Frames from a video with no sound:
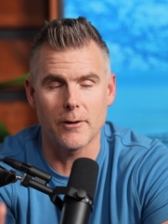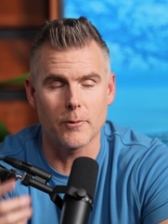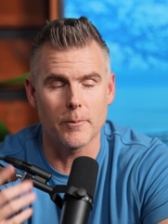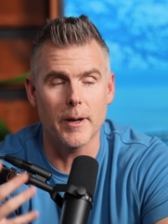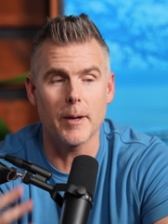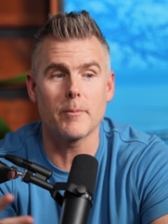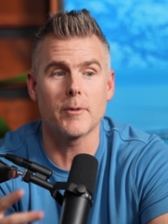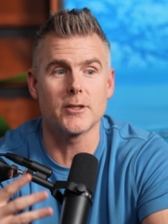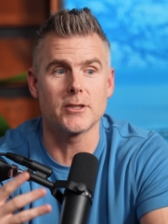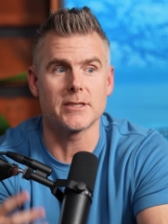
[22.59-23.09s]

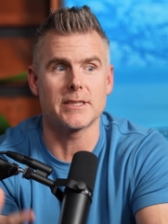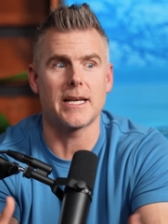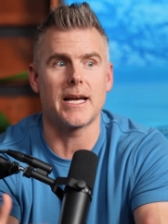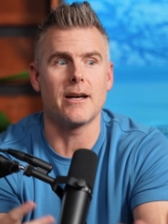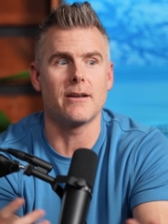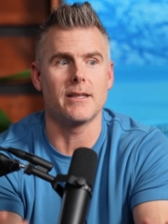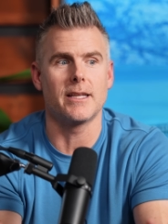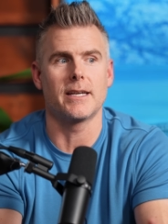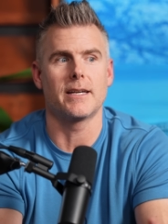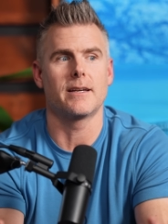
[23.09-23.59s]
remember just
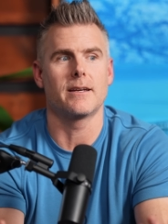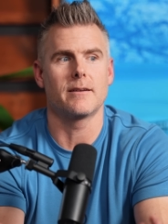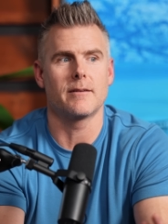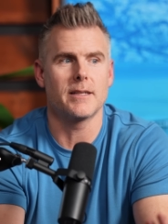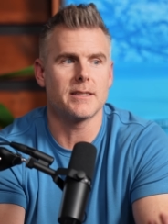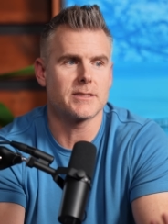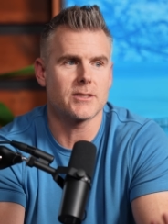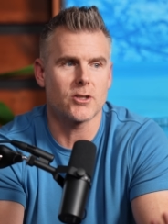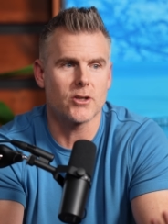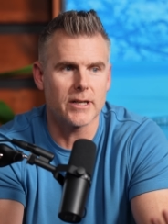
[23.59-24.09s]
how, like,
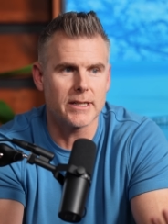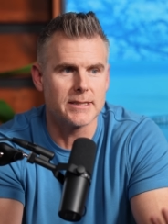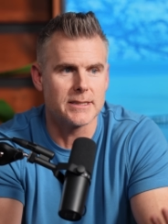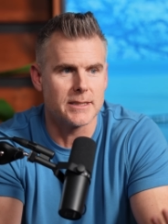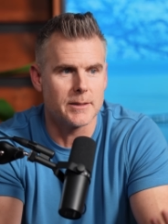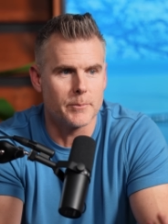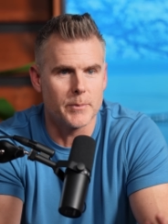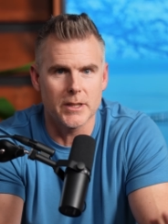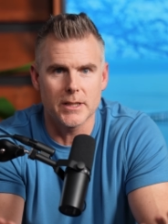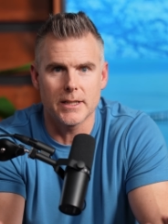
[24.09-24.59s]
that's crazy.
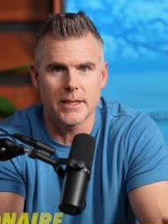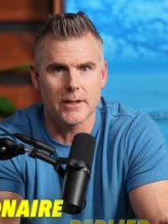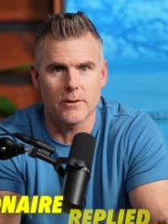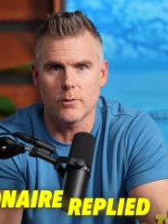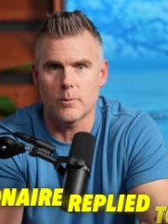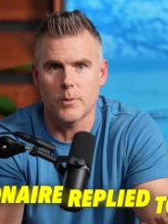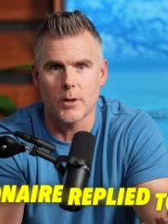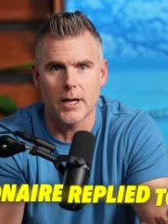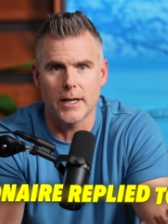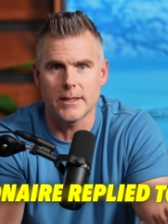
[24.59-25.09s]
A billionaire
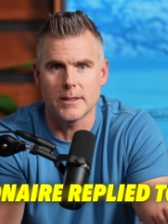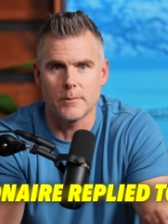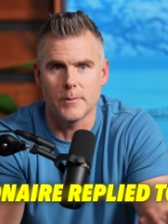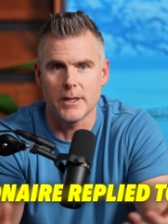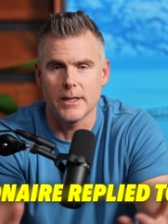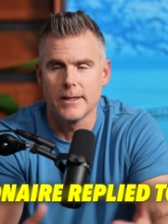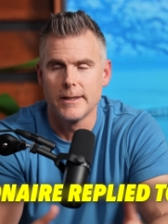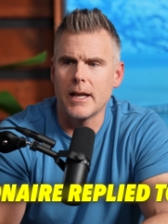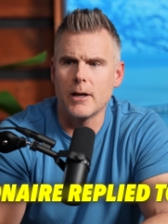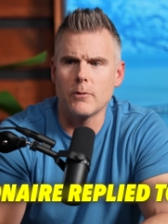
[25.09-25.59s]
replied to
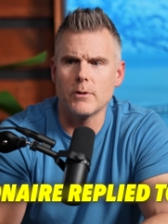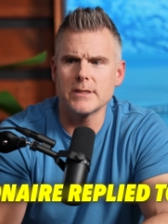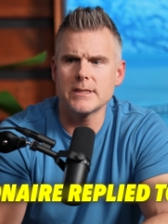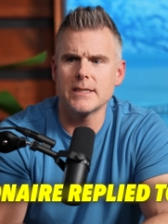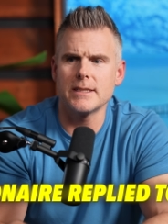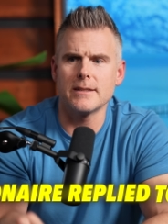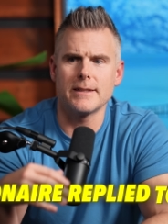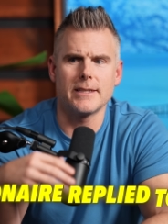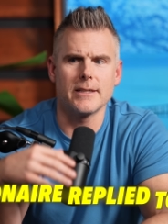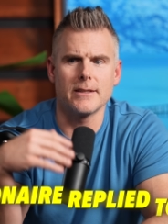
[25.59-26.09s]
me. And it
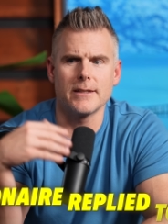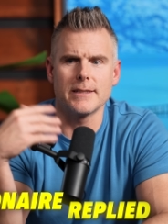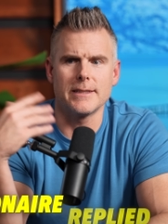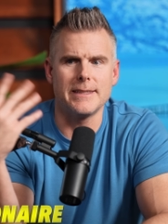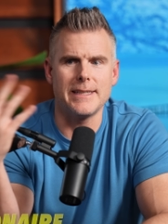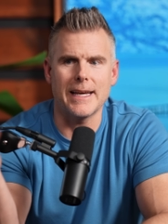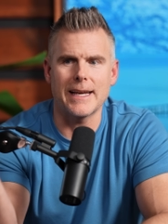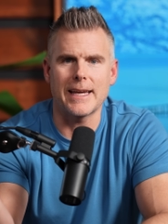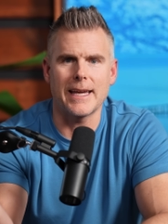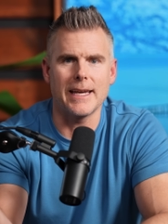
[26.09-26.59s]
wasn't until a
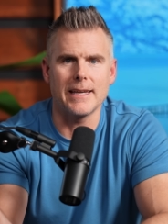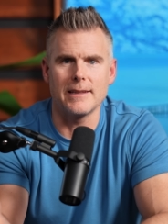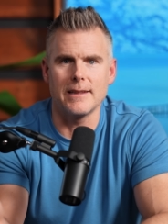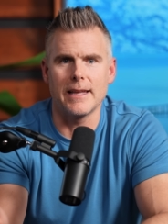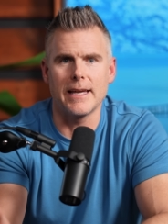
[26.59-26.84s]
decade